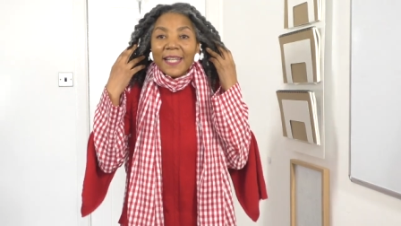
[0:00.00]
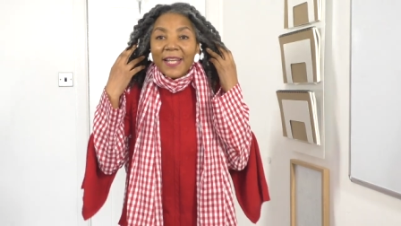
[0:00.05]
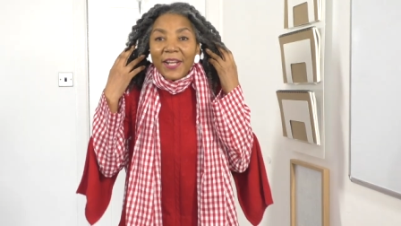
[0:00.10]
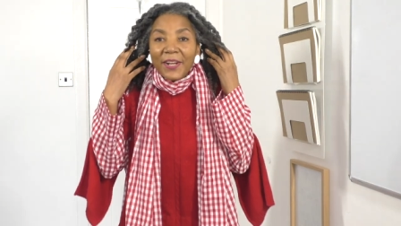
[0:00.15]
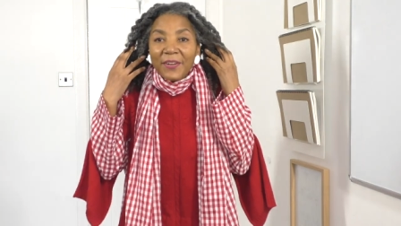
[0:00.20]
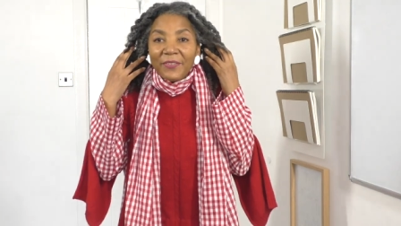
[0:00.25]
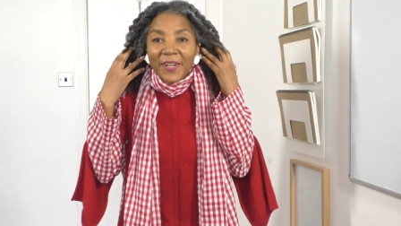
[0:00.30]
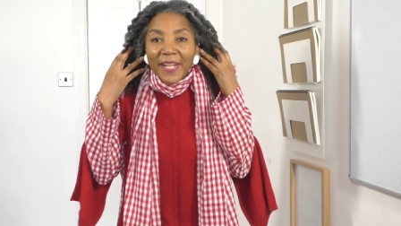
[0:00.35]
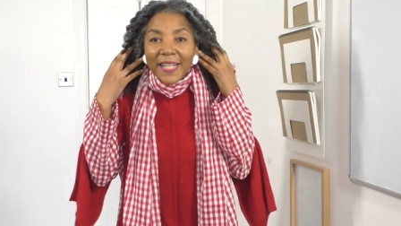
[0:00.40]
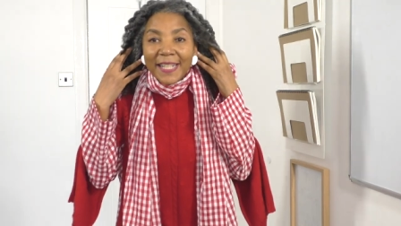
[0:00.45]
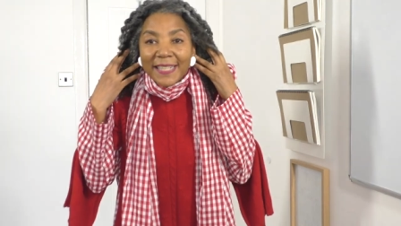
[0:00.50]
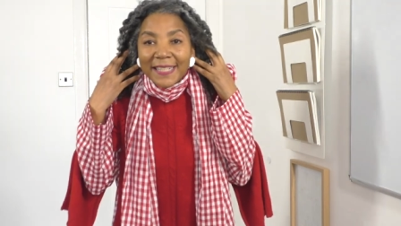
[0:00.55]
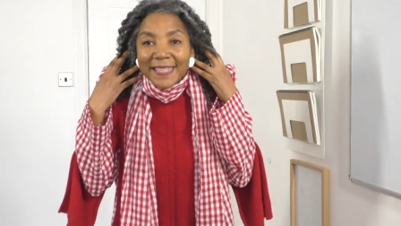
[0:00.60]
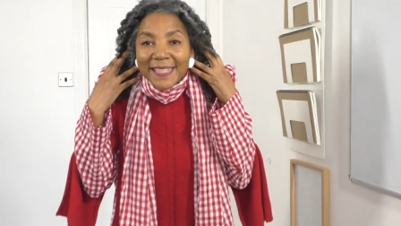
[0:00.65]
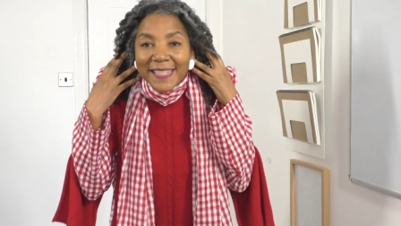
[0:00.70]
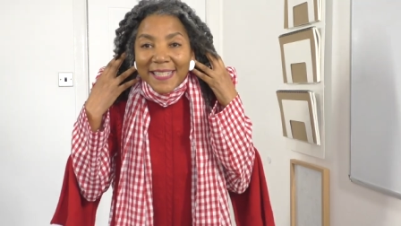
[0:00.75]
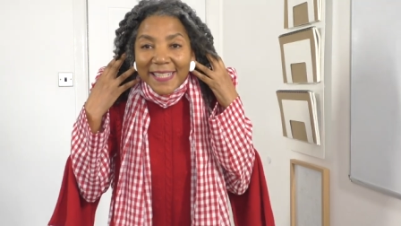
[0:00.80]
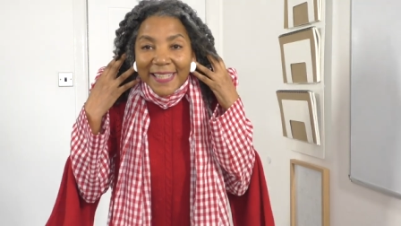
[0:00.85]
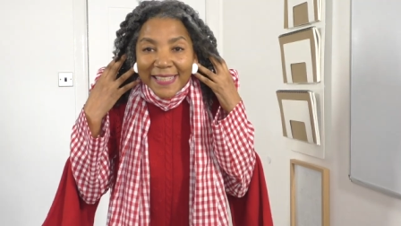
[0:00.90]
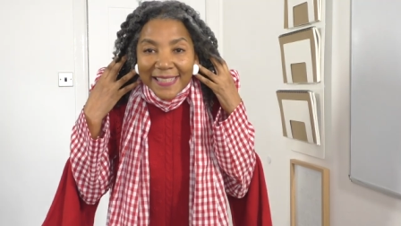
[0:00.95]

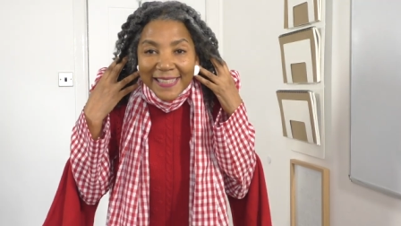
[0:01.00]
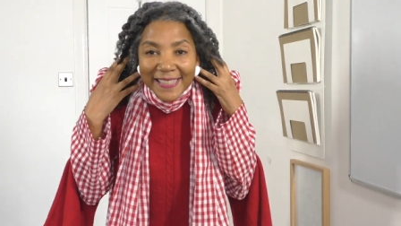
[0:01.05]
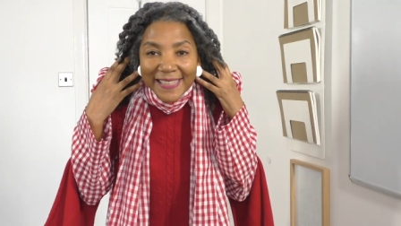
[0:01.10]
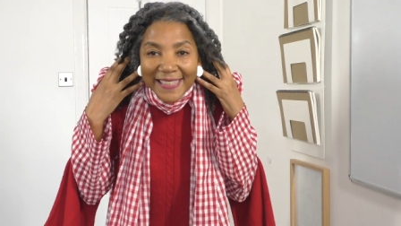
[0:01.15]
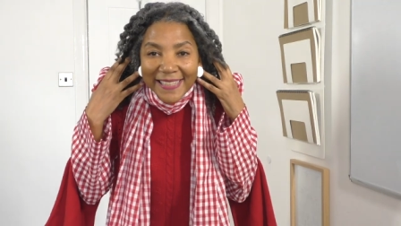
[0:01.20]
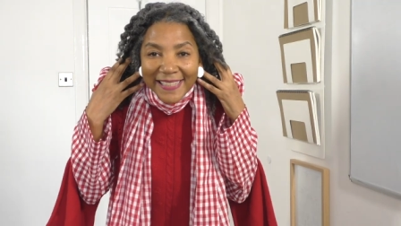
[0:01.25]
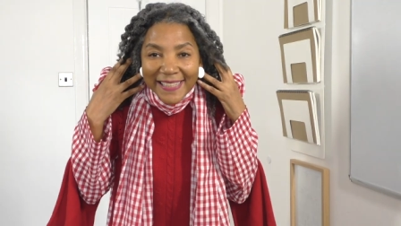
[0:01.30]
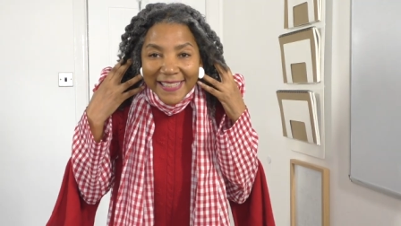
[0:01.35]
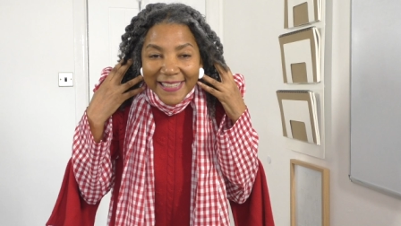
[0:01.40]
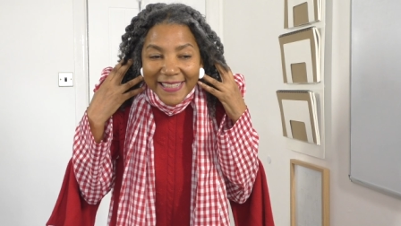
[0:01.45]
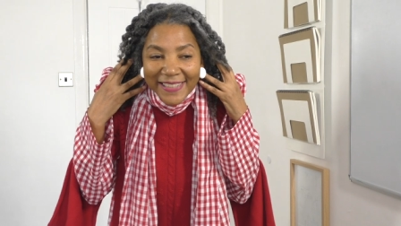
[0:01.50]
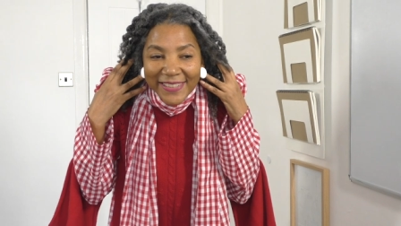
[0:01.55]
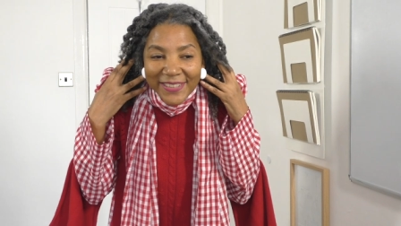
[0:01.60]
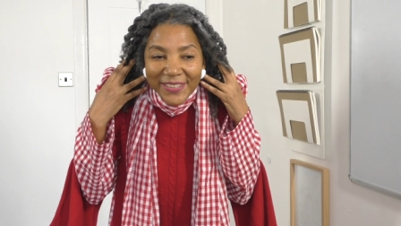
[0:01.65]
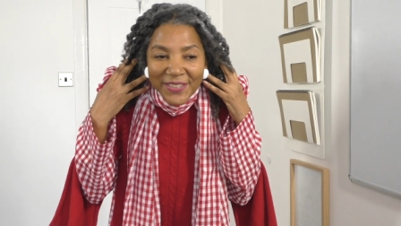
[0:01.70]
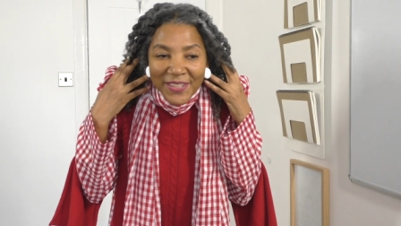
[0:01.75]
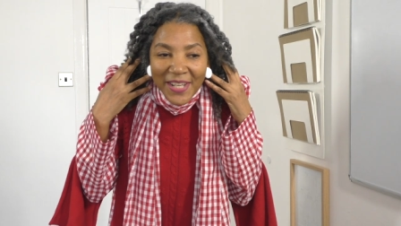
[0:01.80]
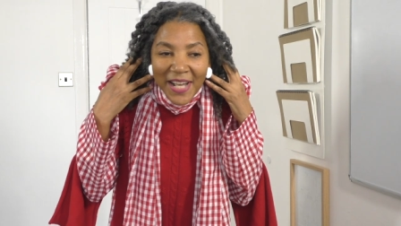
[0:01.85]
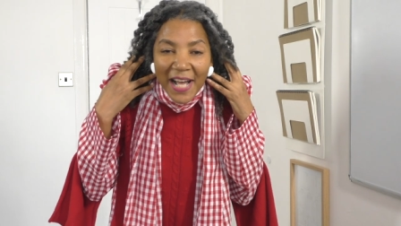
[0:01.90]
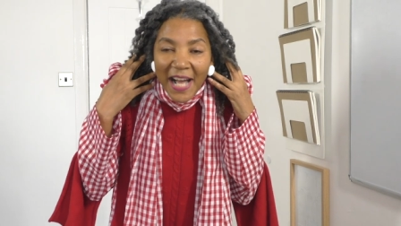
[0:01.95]
earrings.
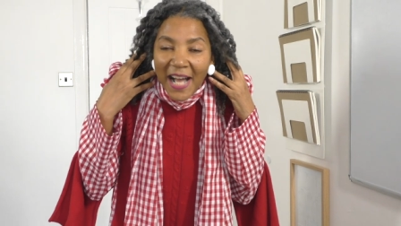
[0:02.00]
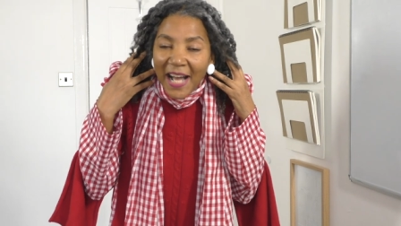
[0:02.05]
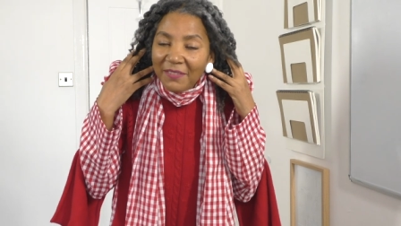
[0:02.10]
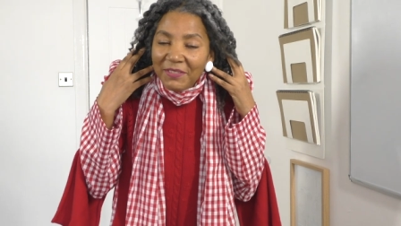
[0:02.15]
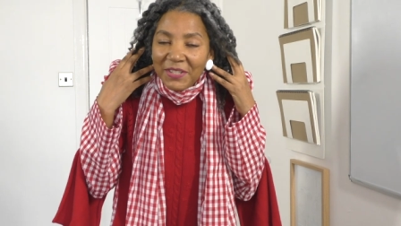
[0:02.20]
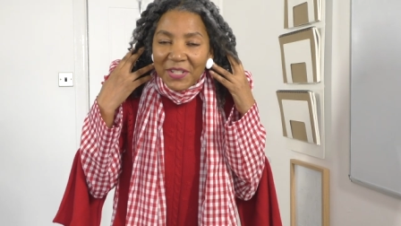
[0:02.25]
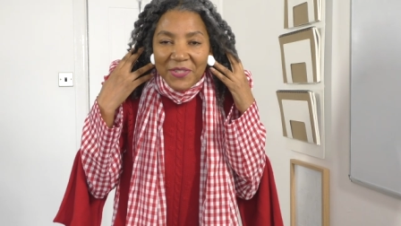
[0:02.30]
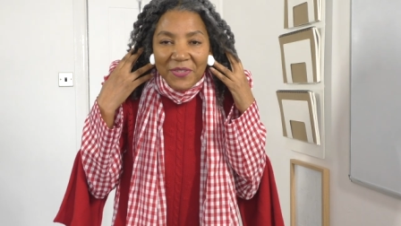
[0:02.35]
having